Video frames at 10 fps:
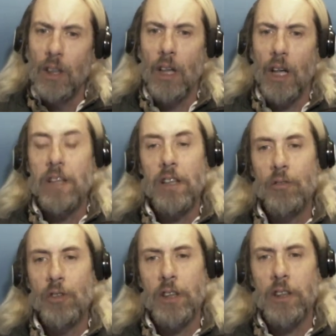I did
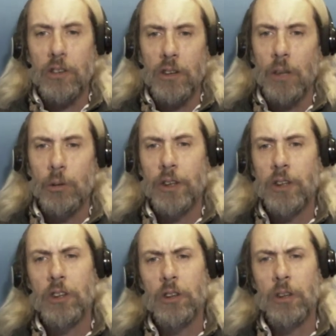for years. I'm a
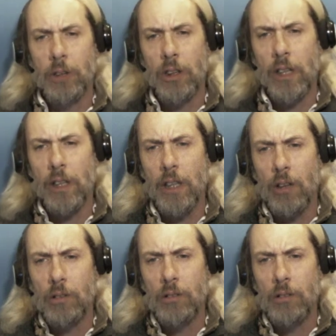registered Democrat now.